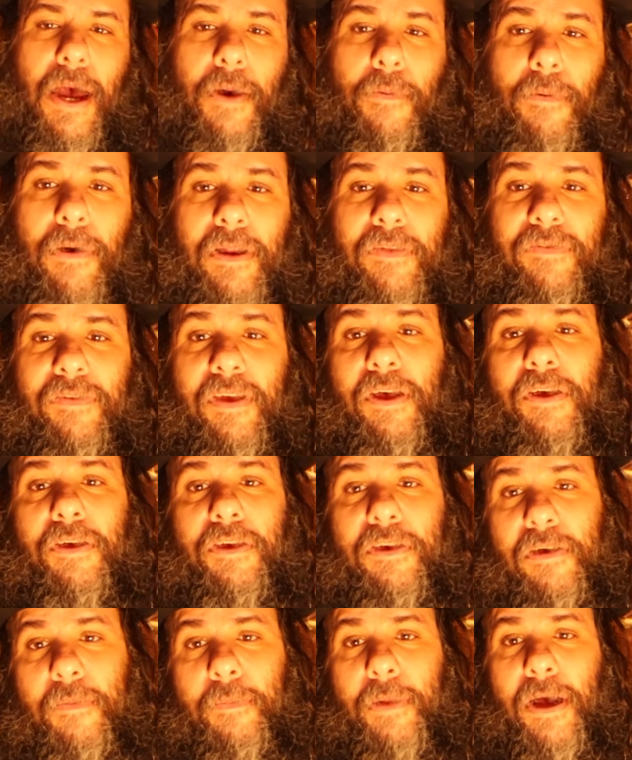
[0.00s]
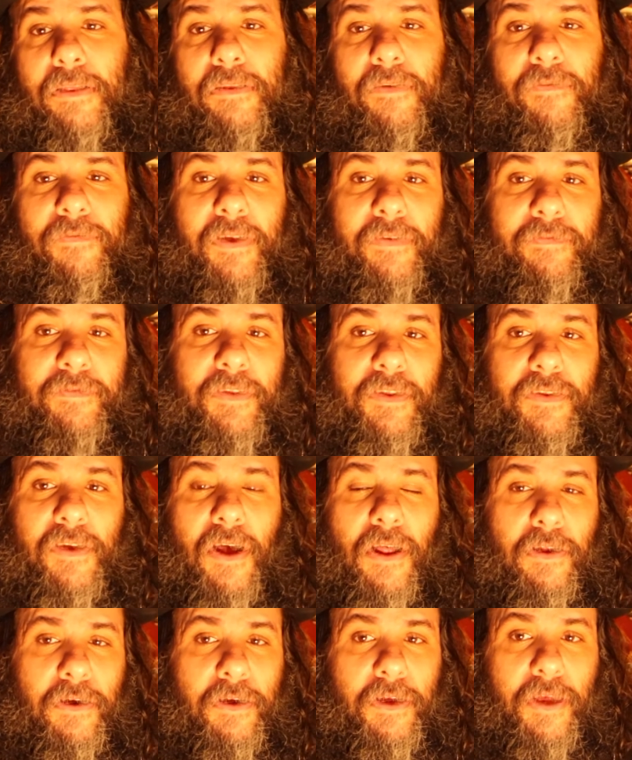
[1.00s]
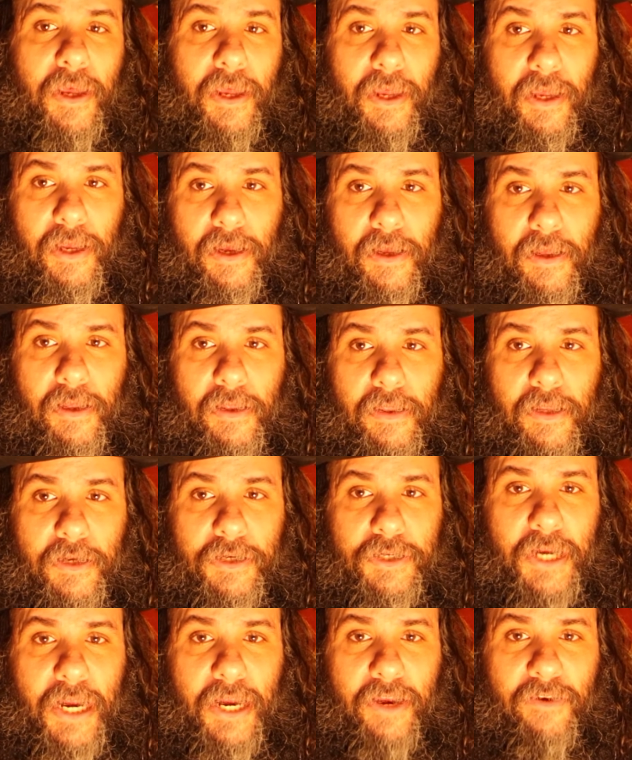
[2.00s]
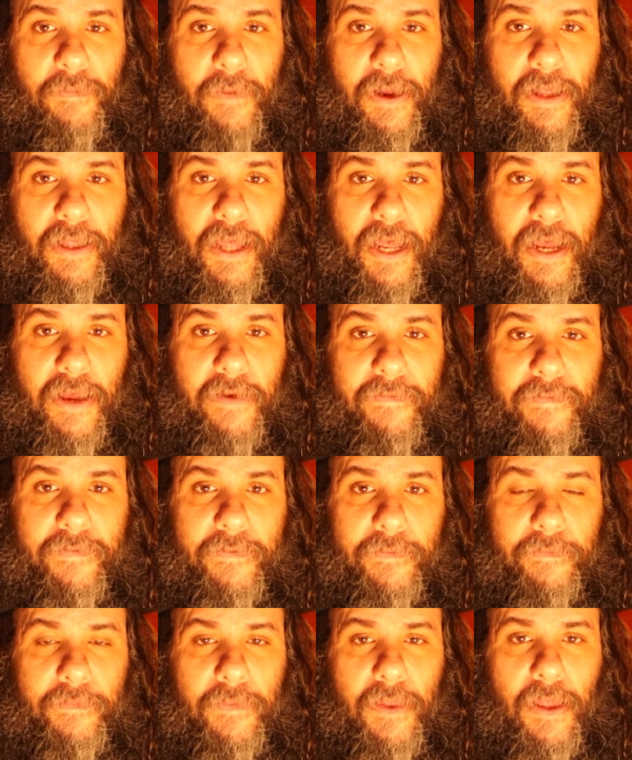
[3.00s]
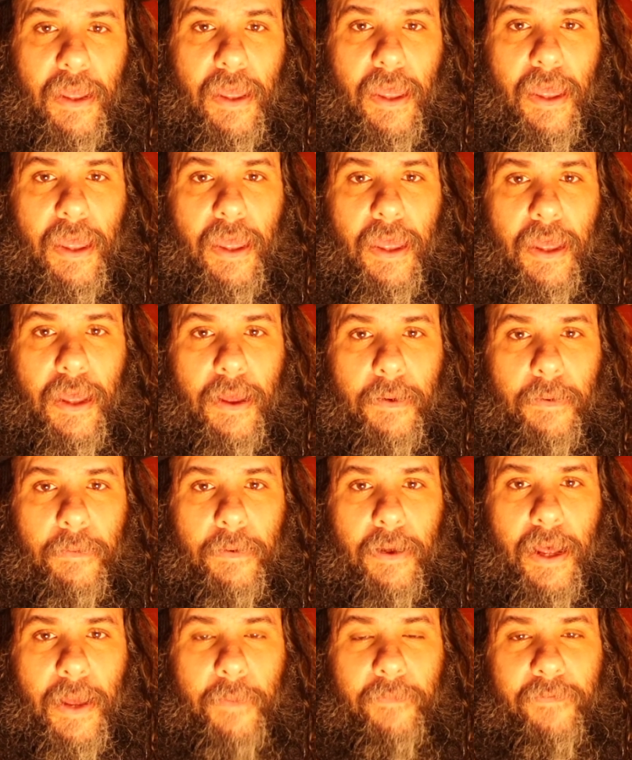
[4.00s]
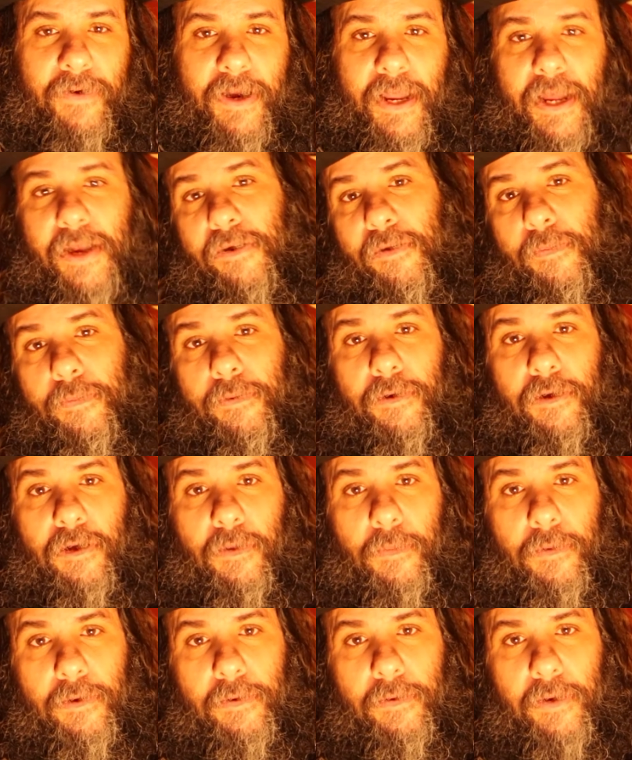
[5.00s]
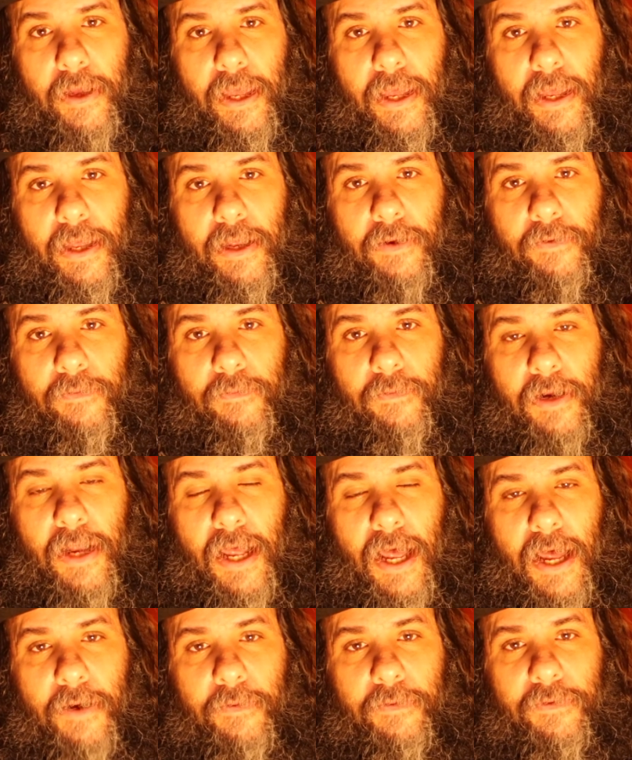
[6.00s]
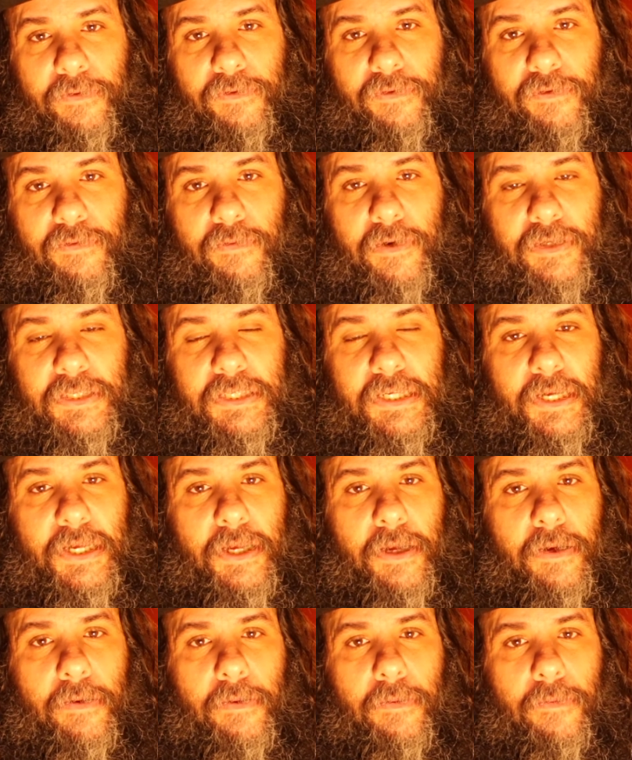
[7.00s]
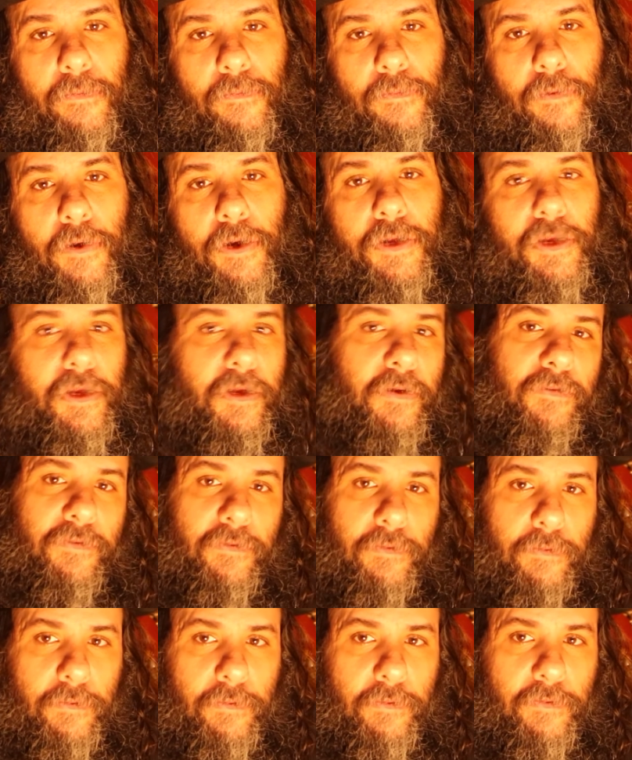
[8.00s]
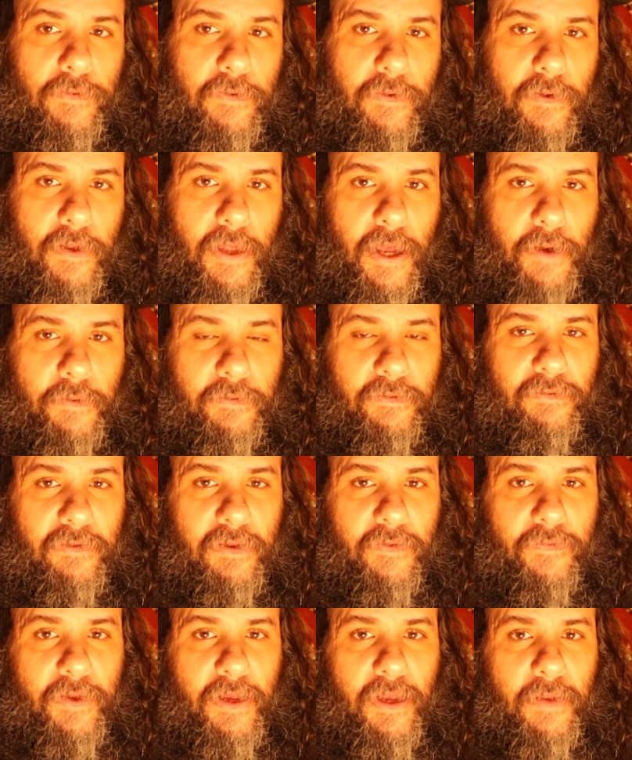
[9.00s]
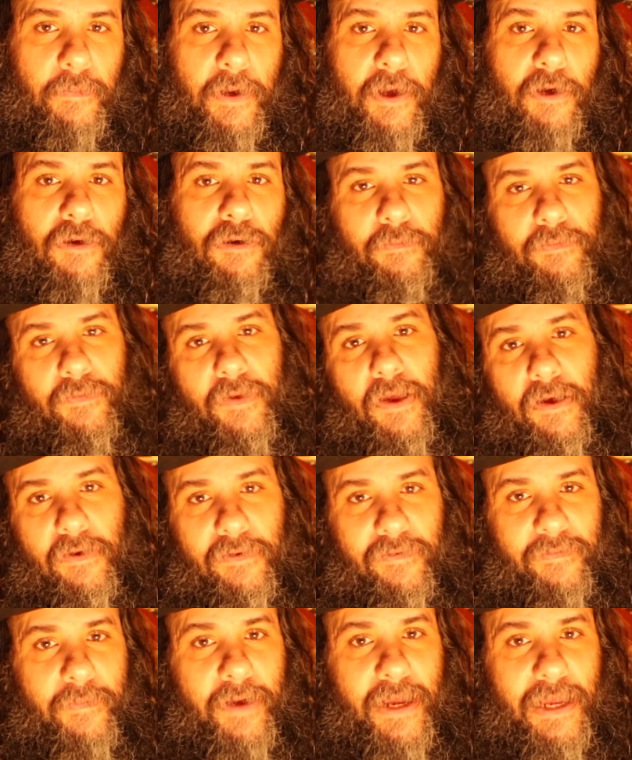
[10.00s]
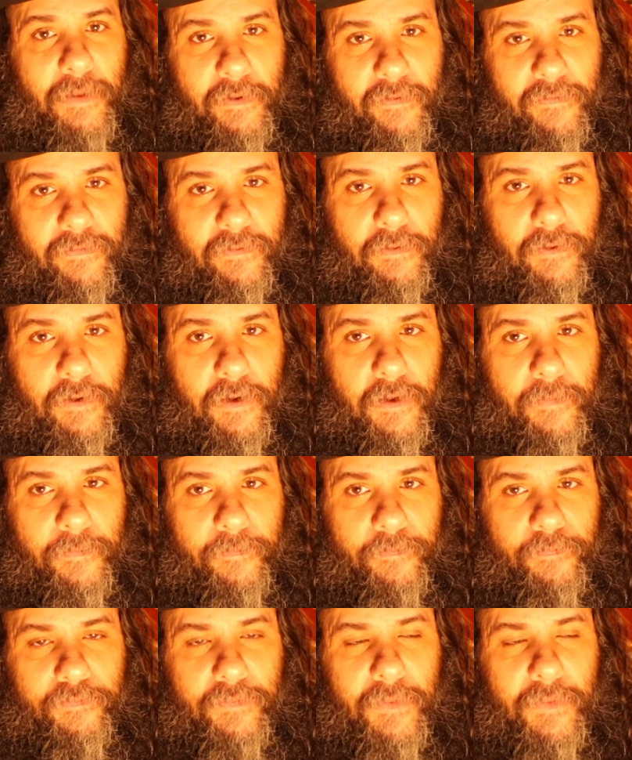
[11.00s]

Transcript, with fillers: I want to tell you about the $50 gig that changed my life. I'm Fernando Perdomo, and when I was 21 years old, I was living in my hometown of Miami, Florida,